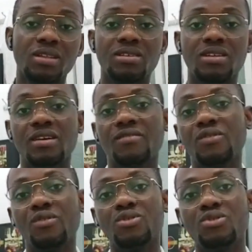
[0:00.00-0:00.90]
test that I
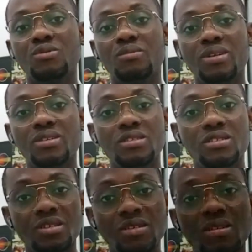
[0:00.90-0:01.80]
forgot to
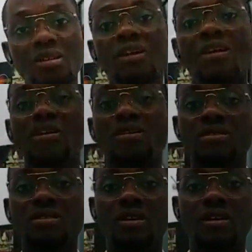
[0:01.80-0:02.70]
mention.
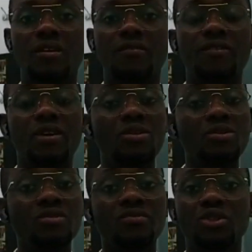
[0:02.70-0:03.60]
Is the
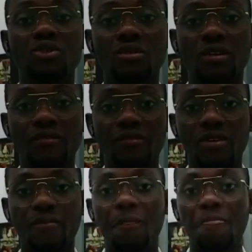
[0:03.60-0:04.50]
fundus
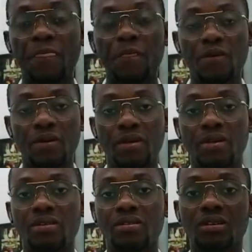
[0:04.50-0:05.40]
photography.
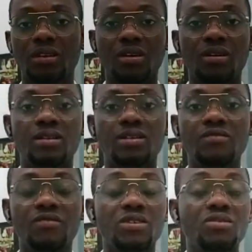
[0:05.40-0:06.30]
Okay, this
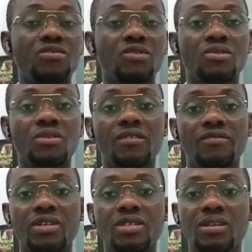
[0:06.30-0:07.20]
fundus
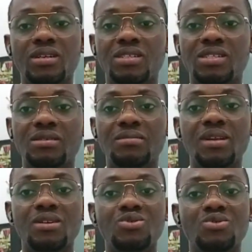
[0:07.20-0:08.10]
photography is
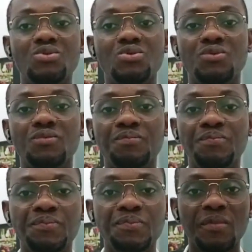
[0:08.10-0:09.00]
similar to
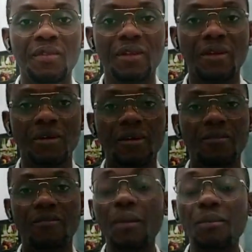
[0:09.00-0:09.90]
the
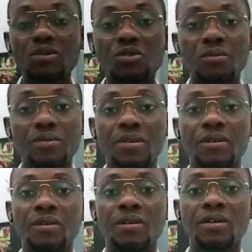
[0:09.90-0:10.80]
ophthalmoscopy.
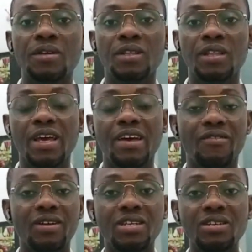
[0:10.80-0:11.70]
The
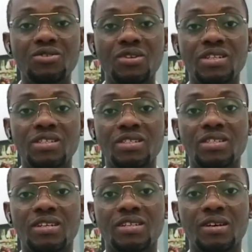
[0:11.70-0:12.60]
advantage to this is
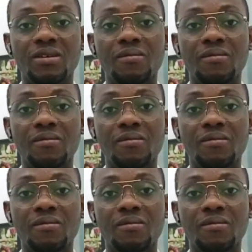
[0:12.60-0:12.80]
that